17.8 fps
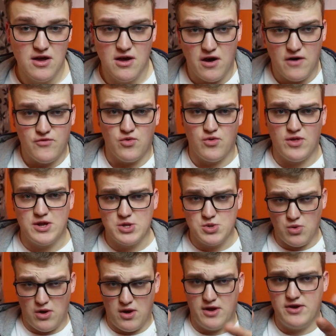After all,
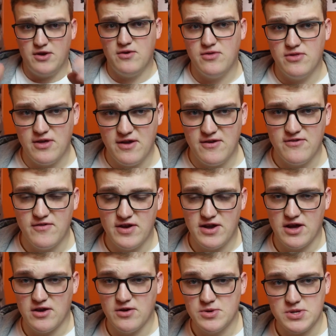that's why I do these
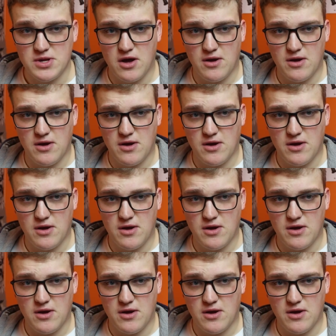videos.